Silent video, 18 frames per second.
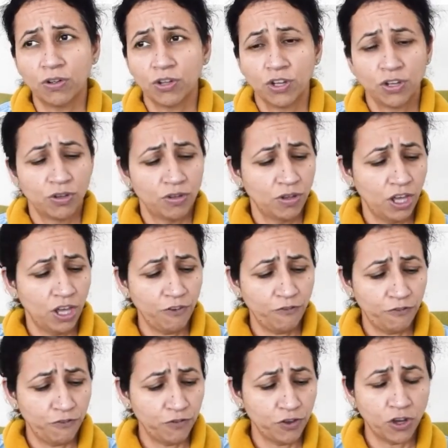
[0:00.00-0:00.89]
if
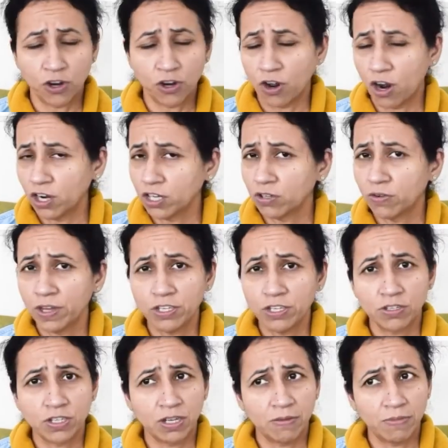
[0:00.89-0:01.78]
you're not going to
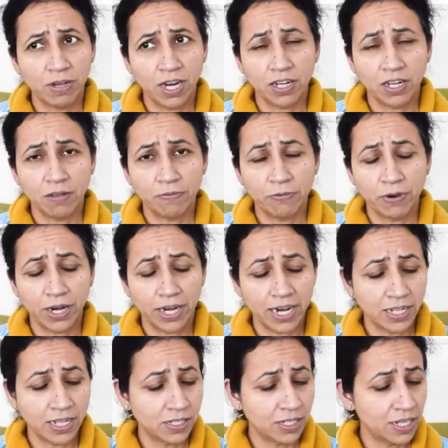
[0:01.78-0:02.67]
terminate the
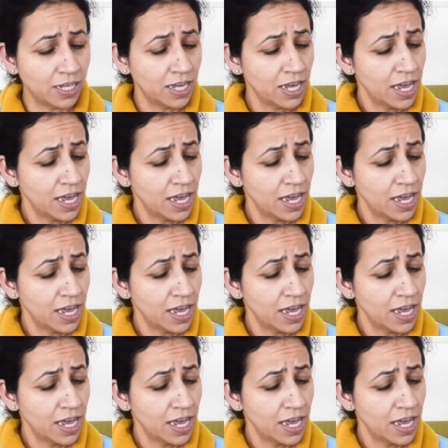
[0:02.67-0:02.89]
pregnancy,